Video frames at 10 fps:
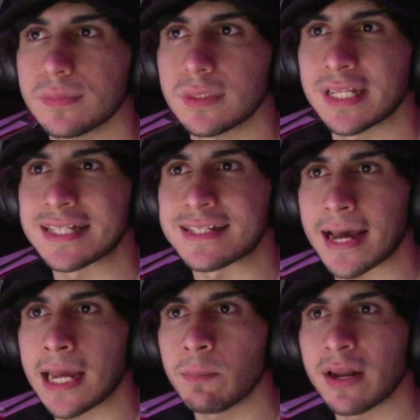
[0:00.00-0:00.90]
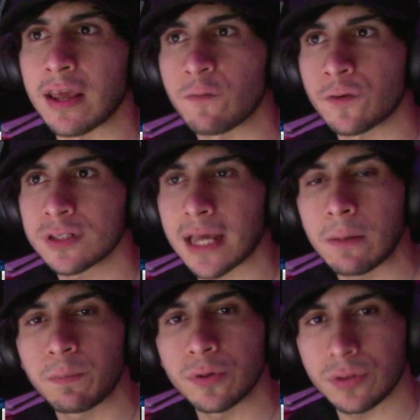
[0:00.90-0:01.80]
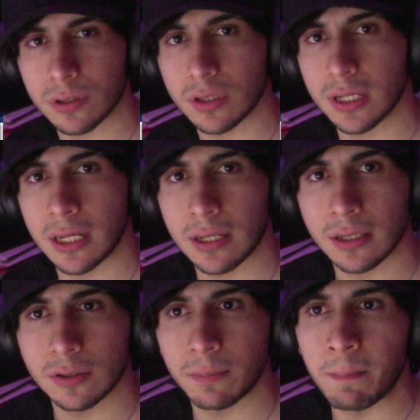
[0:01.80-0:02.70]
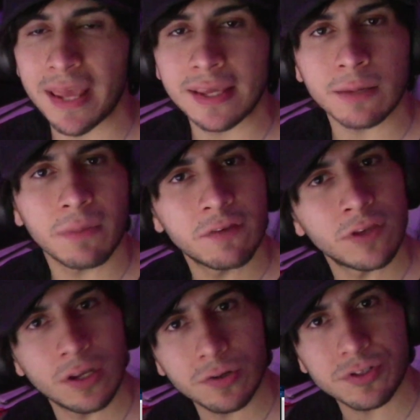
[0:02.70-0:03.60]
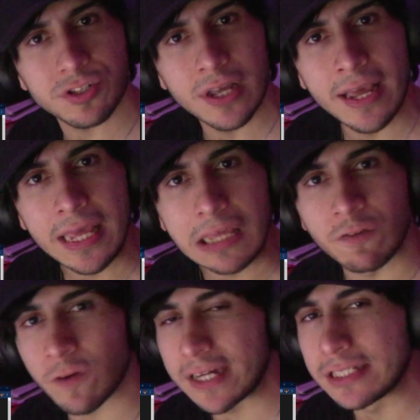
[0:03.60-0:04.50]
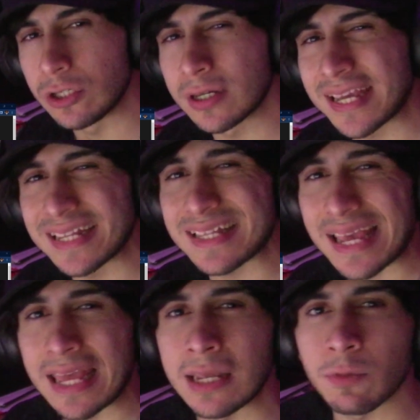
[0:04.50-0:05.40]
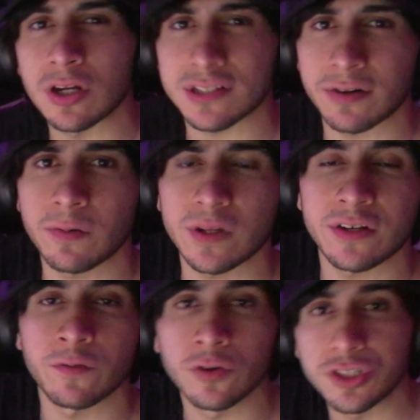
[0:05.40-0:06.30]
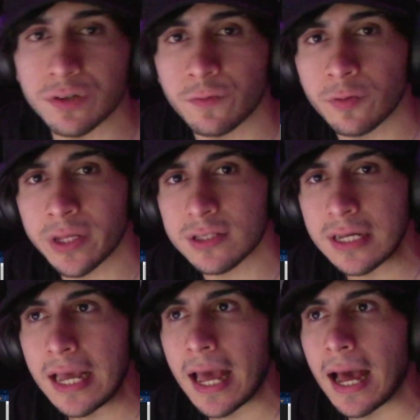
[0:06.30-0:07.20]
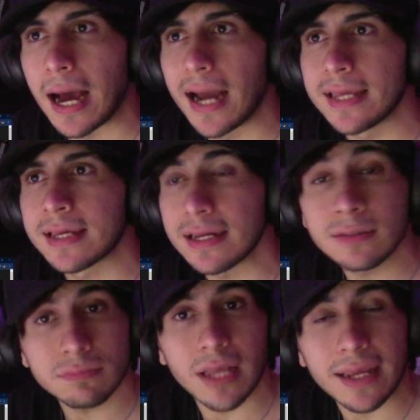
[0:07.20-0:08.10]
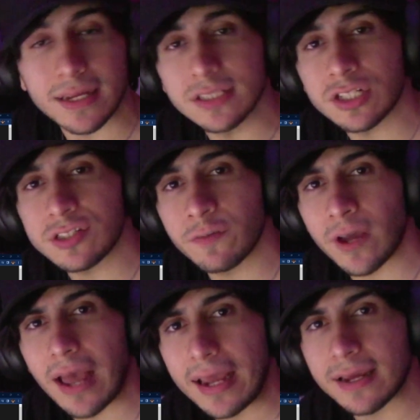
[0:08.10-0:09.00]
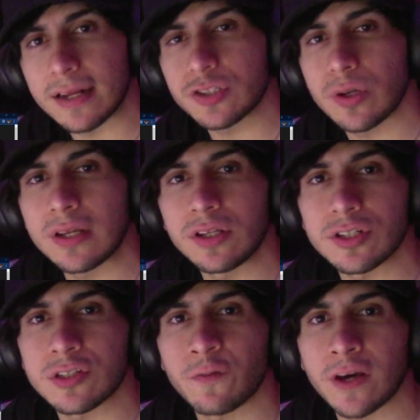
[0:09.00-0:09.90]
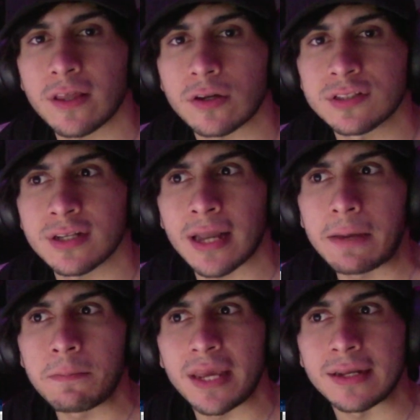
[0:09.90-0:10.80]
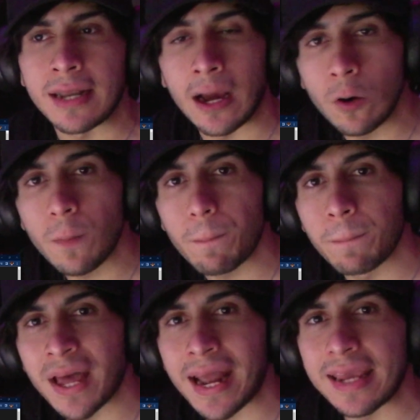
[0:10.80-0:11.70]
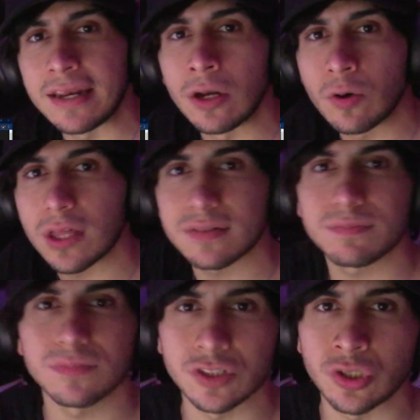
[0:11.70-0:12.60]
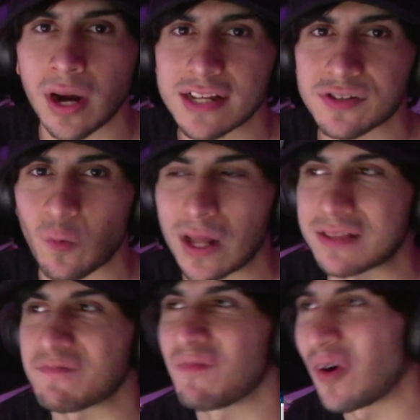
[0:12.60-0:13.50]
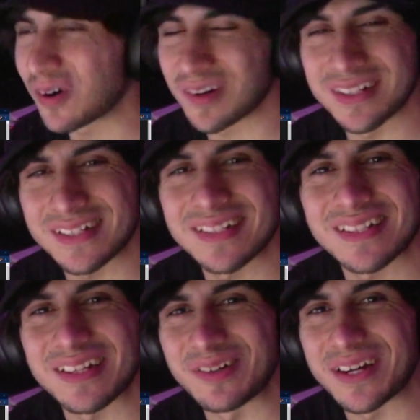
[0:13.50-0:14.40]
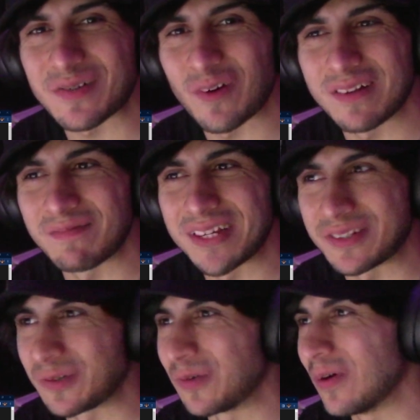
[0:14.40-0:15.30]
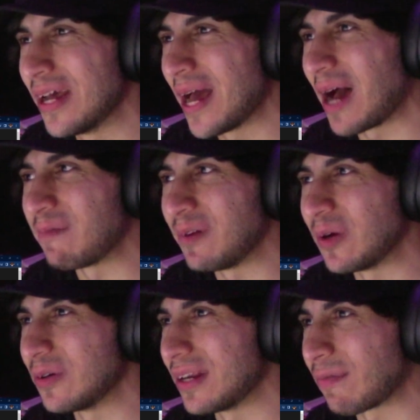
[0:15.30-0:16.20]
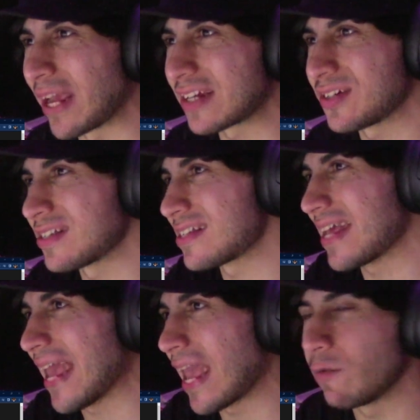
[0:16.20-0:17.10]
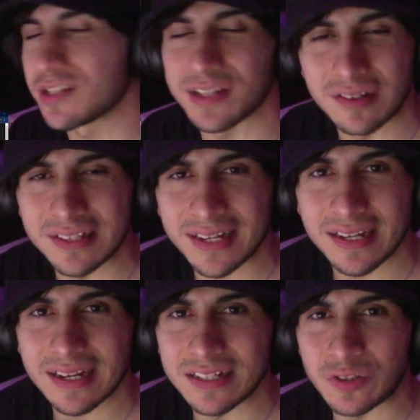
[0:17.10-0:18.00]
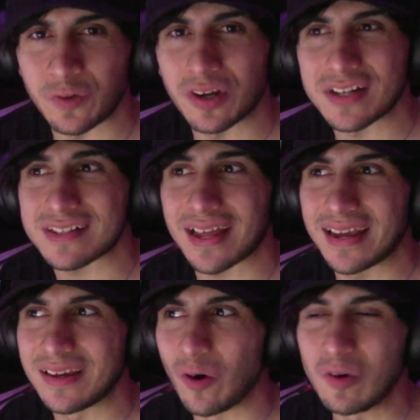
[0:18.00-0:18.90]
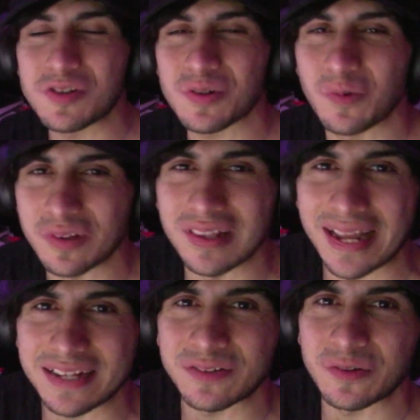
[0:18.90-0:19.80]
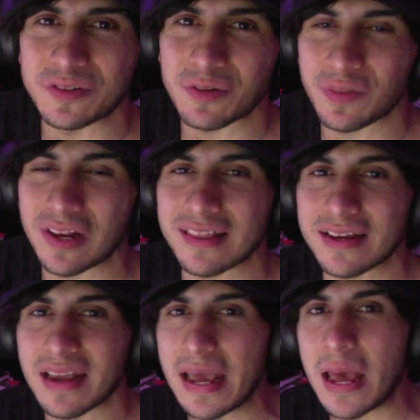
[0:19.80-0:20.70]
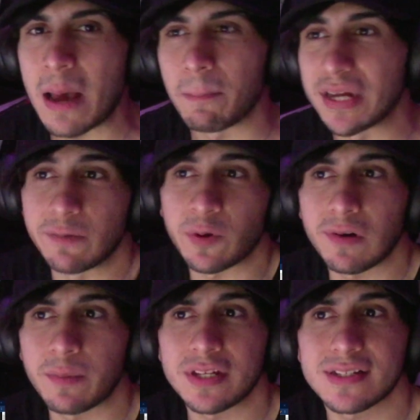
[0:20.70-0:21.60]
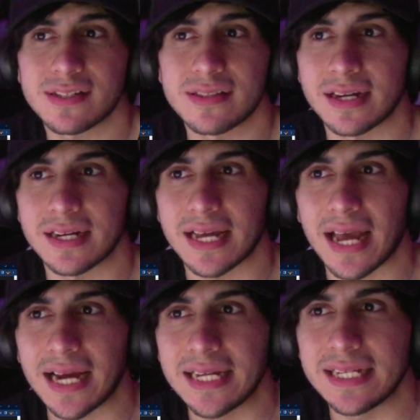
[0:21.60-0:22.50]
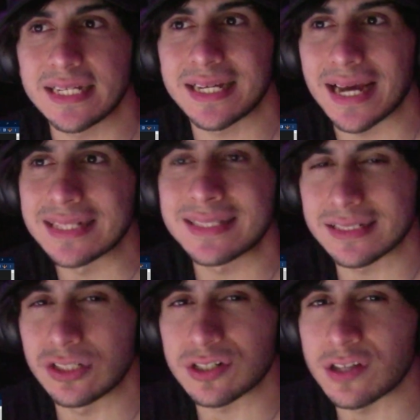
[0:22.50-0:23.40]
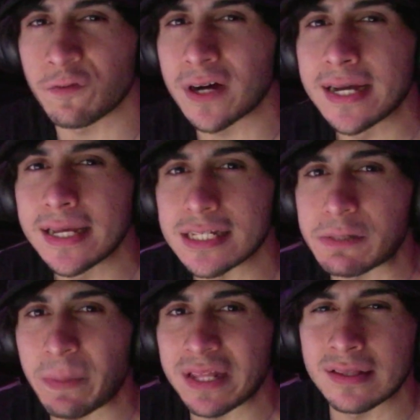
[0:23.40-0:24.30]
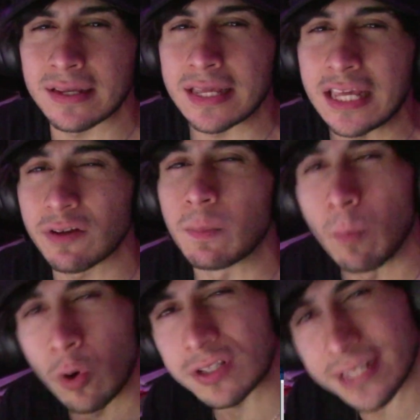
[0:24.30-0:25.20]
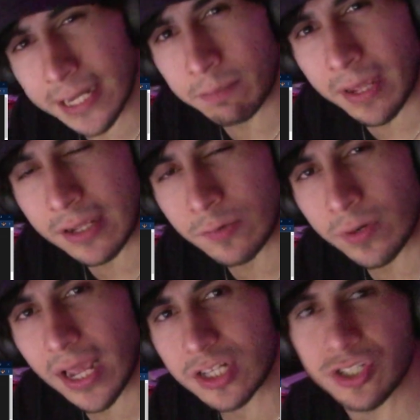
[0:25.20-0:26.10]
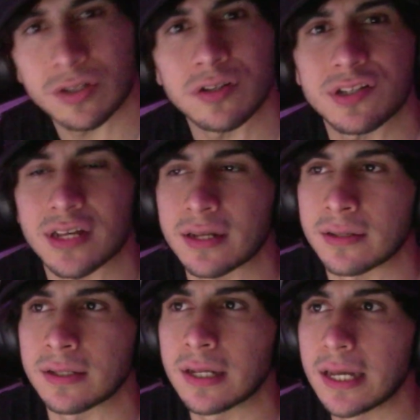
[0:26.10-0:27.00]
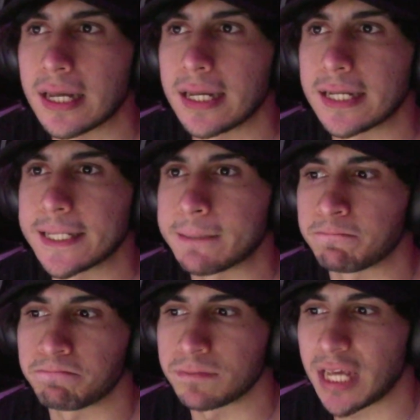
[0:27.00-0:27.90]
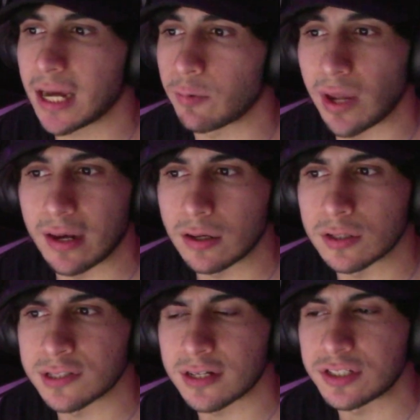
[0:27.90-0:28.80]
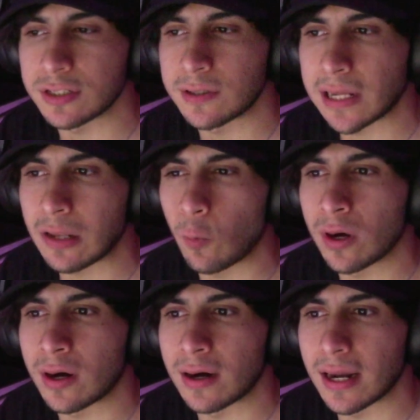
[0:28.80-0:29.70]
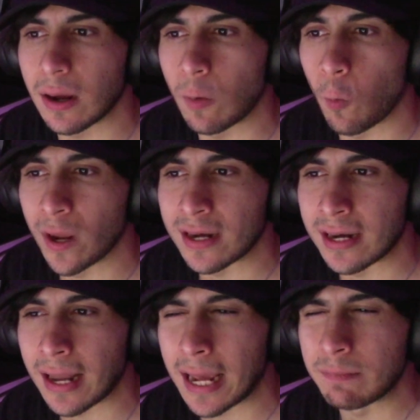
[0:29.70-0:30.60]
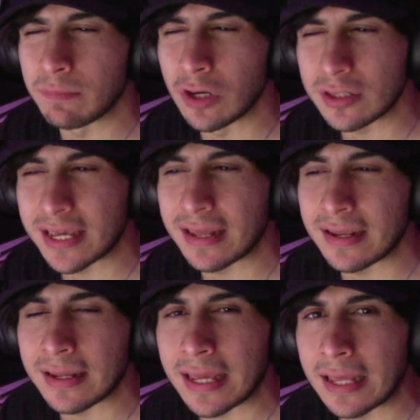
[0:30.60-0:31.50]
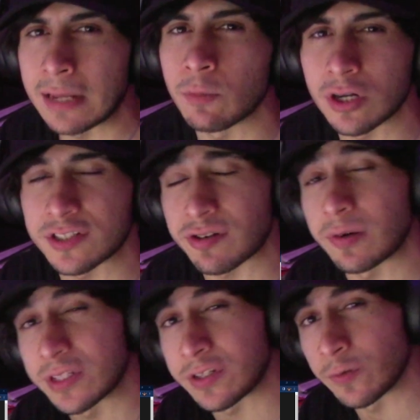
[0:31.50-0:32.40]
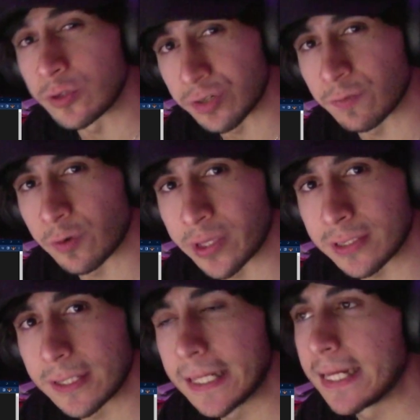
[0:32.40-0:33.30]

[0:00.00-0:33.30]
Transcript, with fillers: the time and effort I put uh, on making my videos if I don't get any monetary retribution from it. I can I can justify I can actually justify the content I make now, but I know that you guys want more content, that you guys want me to upload reactions every single day, and to be honest, I also would like to do something like that. But the problem is that I can't justify spending even more time making reactions and um, yeah, creating content in general where when I'm not getting any monetary retribution from it.